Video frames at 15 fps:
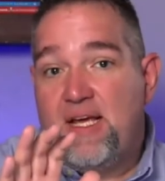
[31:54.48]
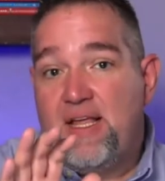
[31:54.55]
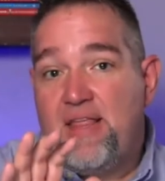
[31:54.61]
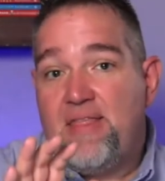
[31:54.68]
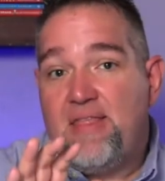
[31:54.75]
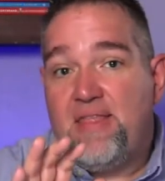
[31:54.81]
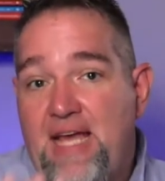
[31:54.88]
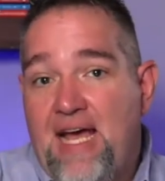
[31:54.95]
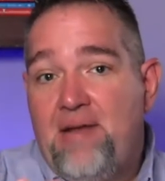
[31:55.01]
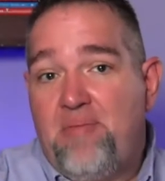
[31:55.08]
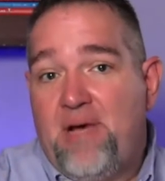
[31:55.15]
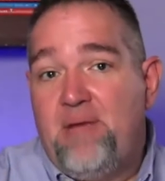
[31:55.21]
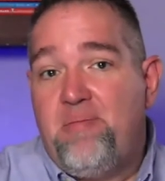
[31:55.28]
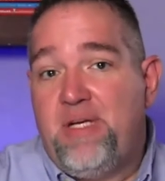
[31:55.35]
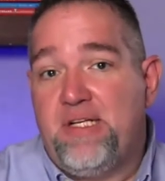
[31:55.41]
That
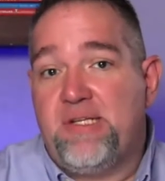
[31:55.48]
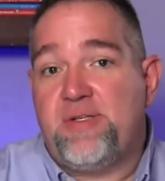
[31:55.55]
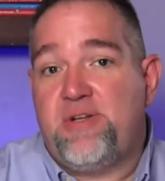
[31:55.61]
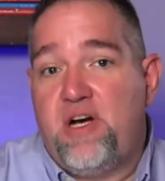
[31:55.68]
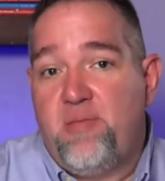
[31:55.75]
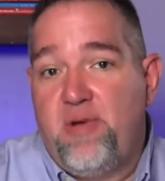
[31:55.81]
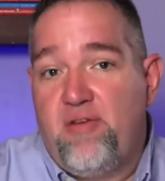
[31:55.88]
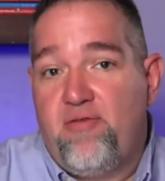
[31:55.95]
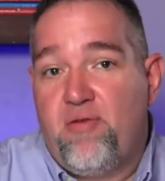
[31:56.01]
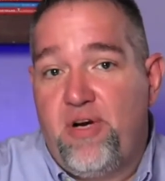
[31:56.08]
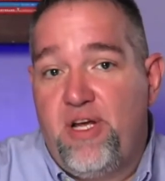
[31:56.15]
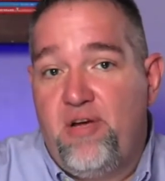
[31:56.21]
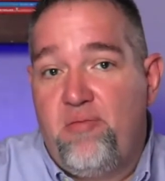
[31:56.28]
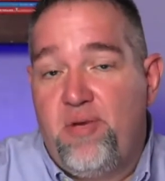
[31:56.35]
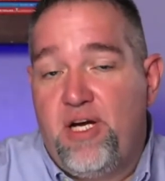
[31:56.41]
might be disturbing for
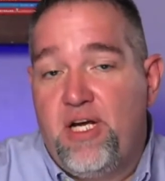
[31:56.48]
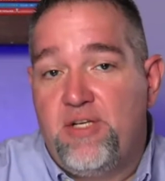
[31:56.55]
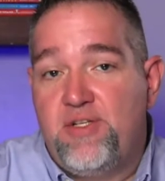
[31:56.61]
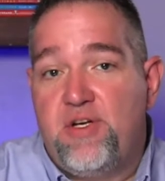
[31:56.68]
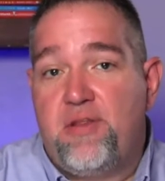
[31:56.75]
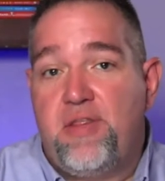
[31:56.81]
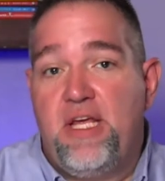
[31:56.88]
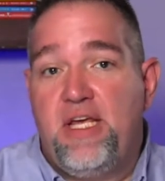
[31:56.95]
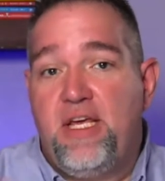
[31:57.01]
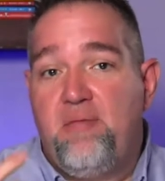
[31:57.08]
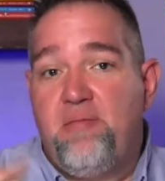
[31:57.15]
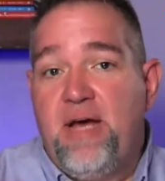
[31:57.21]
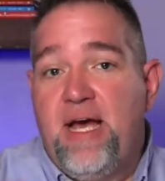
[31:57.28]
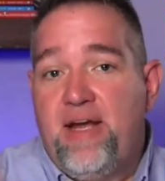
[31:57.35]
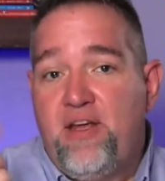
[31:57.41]
you because you're thinking
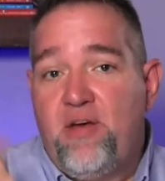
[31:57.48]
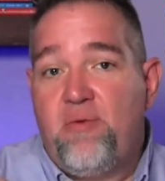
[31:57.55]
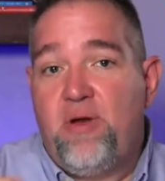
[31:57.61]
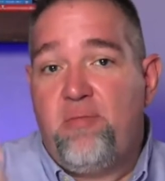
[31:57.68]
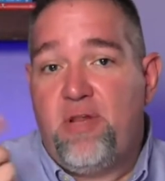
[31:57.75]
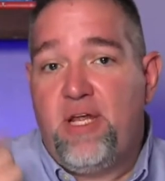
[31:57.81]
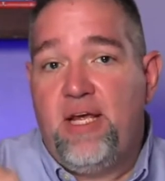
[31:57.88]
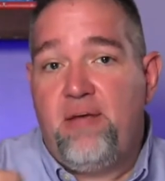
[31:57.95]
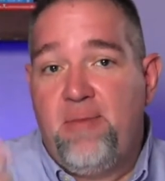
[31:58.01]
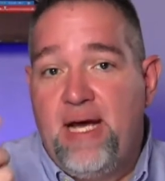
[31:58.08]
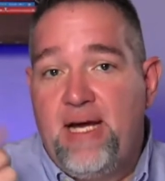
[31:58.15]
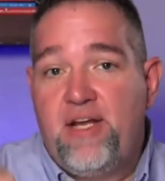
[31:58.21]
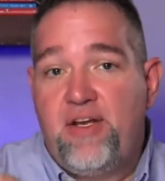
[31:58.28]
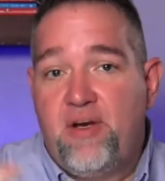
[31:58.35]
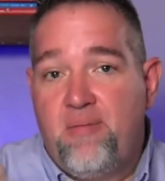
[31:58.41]
back, you're replaying
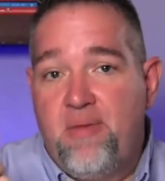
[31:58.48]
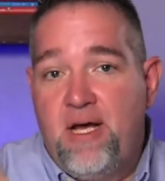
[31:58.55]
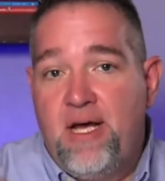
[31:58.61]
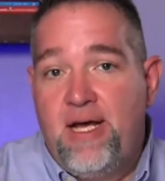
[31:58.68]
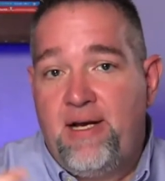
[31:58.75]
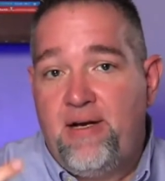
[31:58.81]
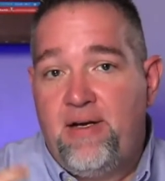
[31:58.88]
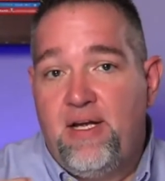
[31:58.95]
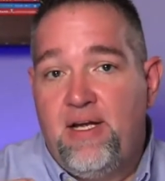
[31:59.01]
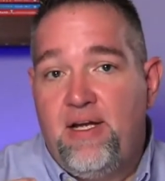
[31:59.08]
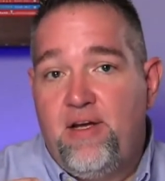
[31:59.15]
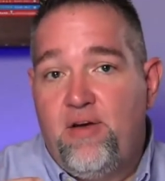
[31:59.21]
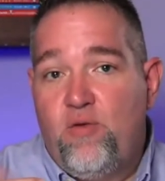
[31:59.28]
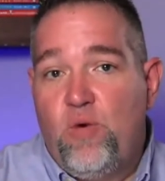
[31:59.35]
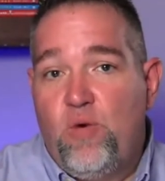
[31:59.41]
back in your mind
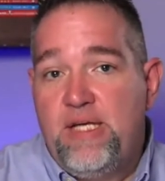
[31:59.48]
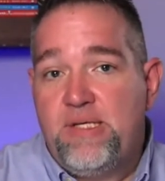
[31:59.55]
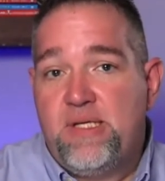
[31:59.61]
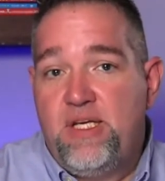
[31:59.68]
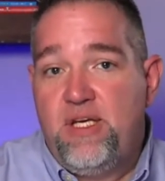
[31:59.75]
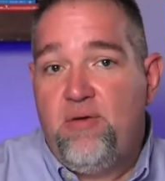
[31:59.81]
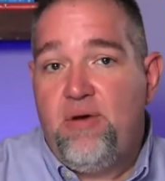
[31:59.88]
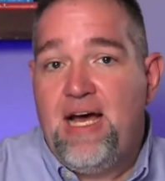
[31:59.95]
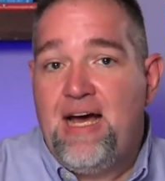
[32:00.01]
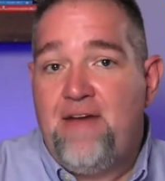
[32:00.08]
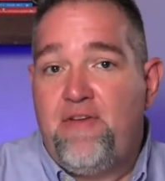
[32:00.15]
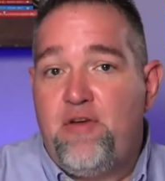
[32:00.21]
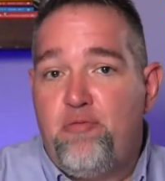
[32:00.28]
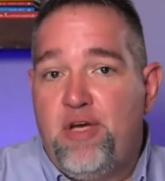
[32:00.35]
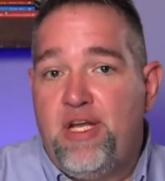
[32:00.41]
ways that you
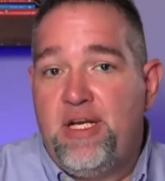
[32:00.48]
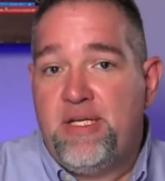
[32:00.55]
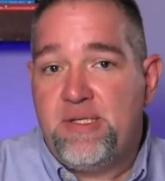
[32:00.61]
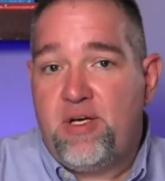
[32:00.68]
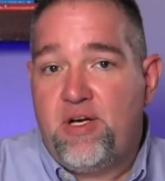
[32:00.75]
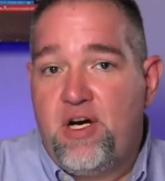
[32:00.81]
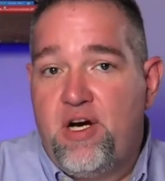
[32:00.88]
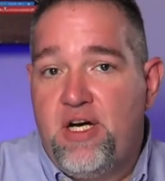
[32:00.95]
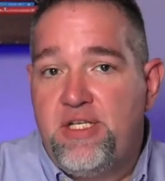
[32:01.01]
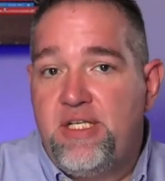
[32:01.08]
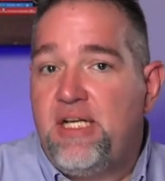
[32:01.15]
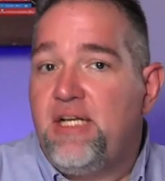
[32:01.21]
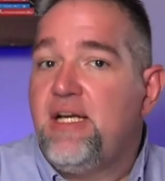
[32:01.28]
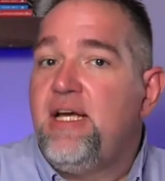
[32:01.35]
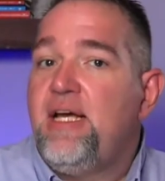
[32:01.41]
haven't been as
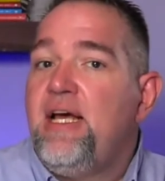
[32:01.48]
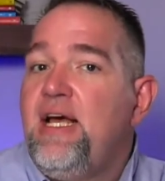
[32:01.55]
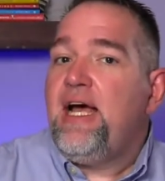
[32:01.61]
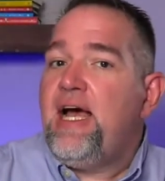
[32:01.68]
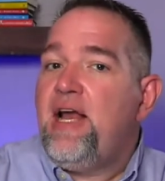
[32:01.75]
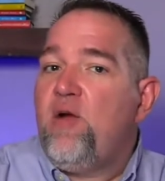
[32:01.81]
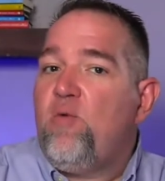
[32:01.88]
encouraging. I don't